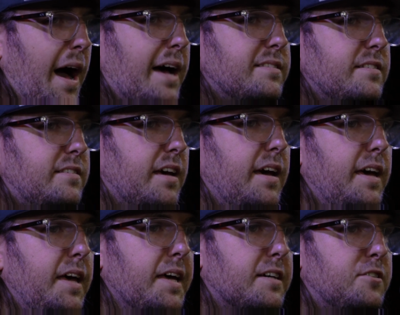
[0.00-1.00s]
Why does it
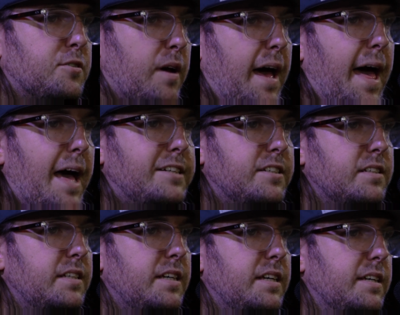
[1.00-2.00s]
take a
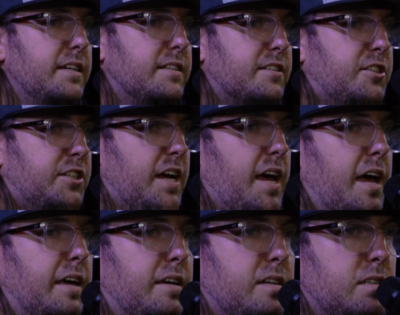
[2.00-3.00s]
tragedy to
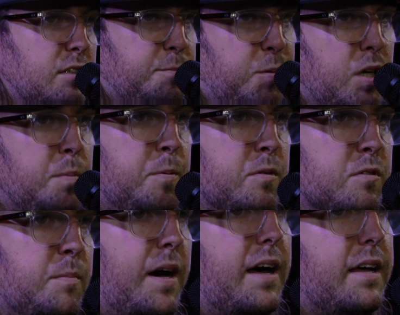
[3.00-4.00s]
change people's